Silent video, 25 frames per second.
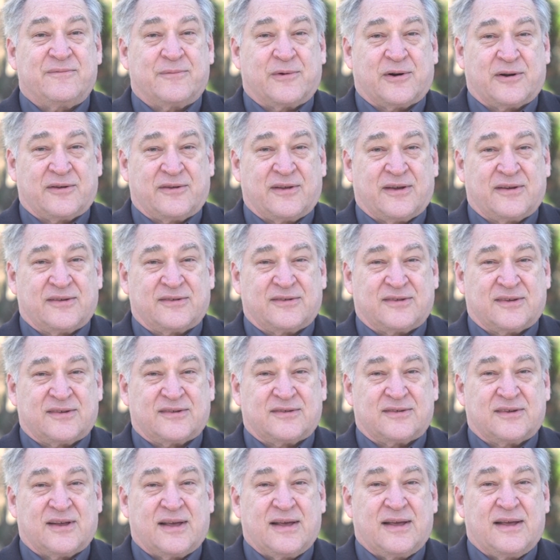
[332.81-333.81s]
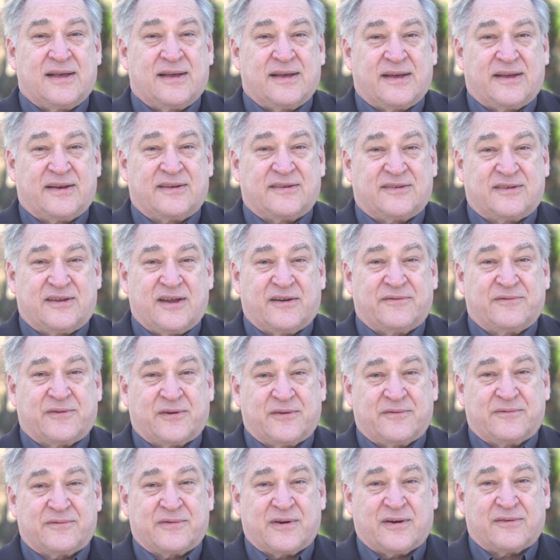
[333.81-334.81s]
more doses. It is
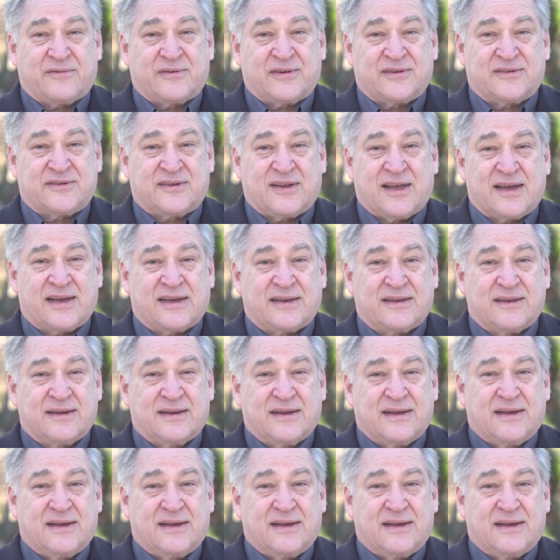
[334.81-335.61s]
different for every state.